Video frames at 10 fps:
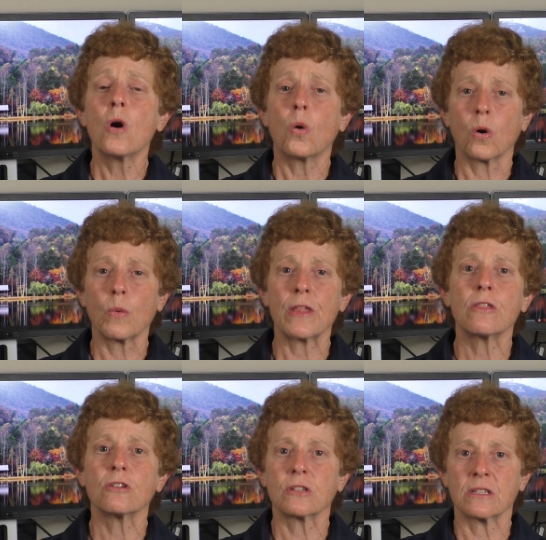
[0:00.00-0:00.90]
or whether
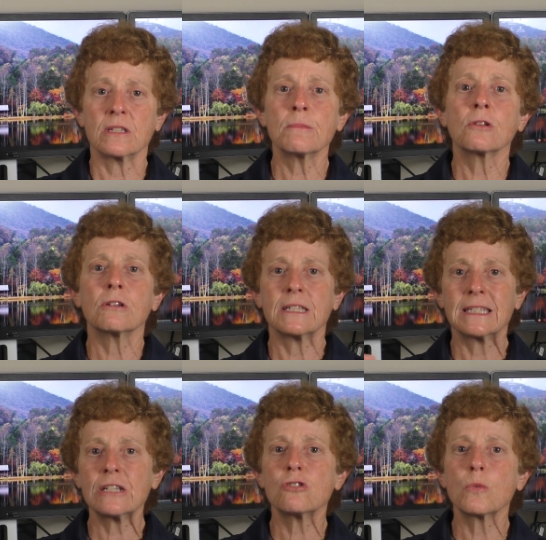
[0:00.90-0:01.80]
there's a similarly
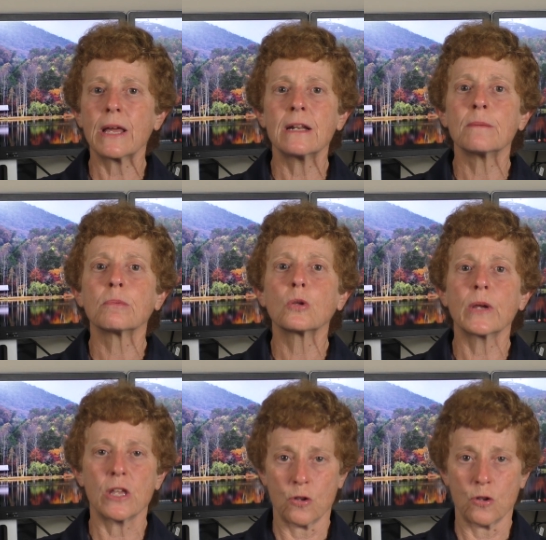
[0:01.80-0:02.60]
situated employee